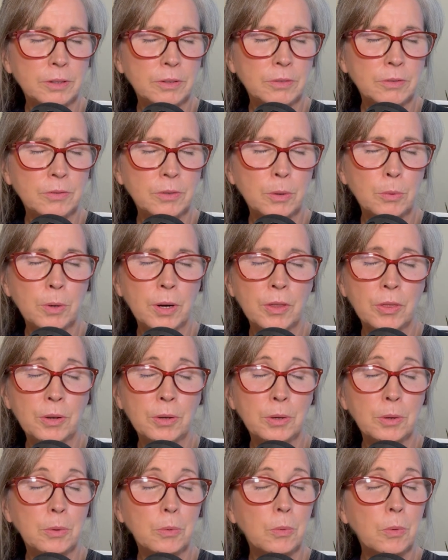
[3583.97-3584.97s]
for whether
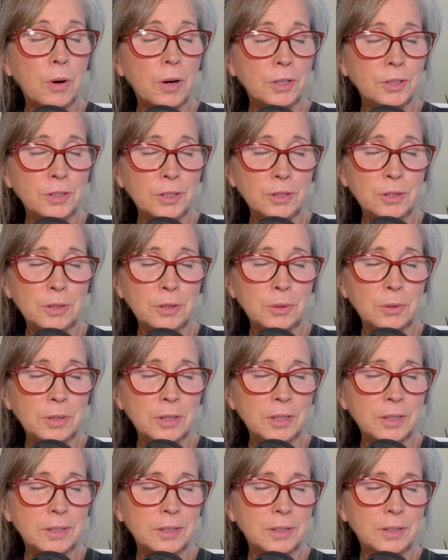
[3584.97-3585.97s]
you want to do
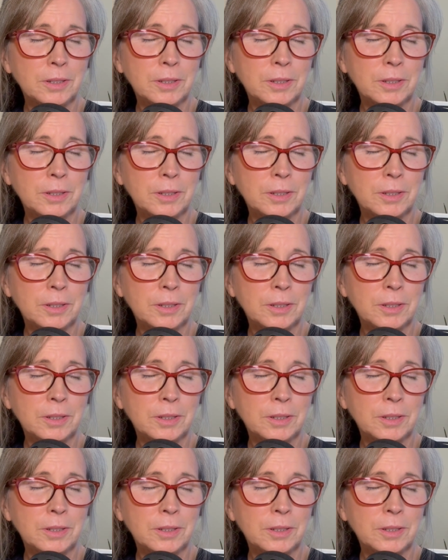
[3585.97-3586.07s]
it